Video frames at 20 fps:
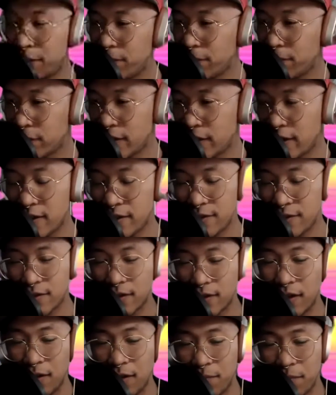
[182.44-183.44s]
That is
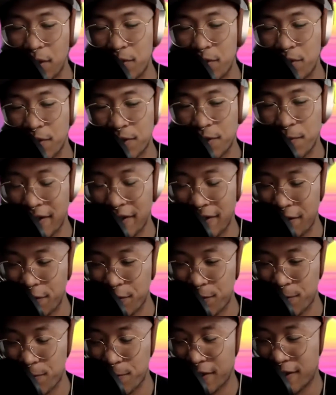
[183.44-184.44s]
music to my
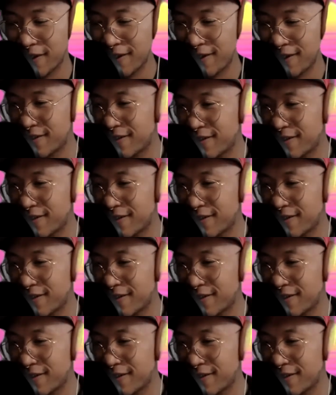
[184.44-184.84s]
ears because